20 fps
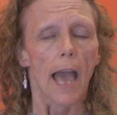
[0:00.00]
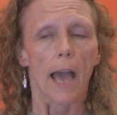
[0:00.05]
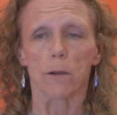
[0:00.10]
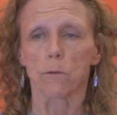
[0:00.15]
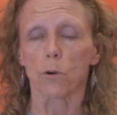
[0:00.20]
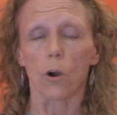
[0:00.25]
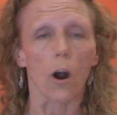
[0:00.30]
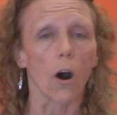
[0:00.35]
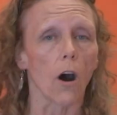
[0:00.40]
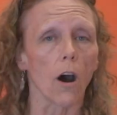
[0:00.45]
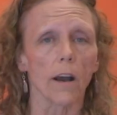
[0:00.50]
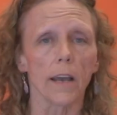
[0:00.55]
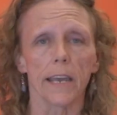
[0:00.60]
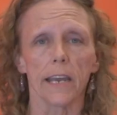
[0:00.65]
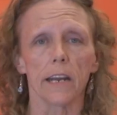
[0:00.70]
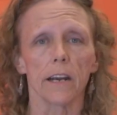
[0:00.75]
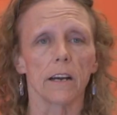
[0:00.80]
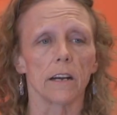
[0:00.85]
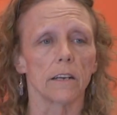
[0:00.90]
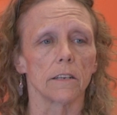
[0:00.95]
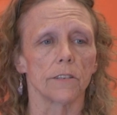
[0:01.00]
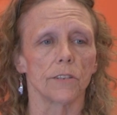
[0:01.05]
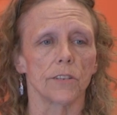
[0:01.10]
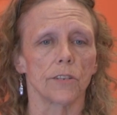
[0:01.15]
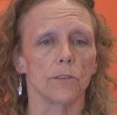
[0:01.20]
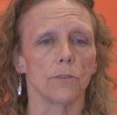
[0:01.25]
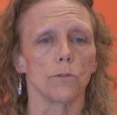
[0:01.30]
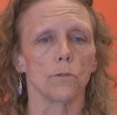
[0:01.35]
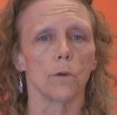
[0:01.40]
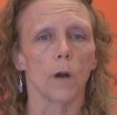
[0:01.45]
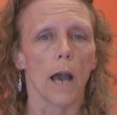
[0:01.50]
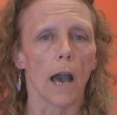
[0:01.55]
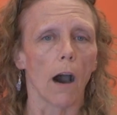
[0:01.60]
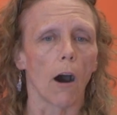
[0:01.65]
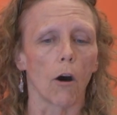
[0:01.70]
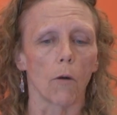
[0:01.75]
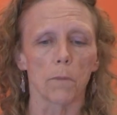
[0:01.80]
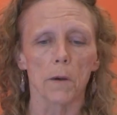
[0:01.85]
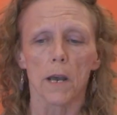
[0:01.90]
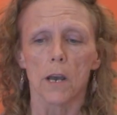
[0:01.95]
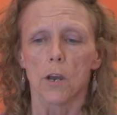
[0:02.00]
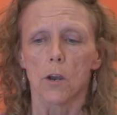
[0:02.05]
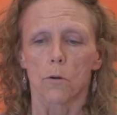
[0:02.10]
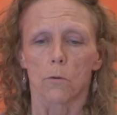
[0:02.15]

and we're all here to help.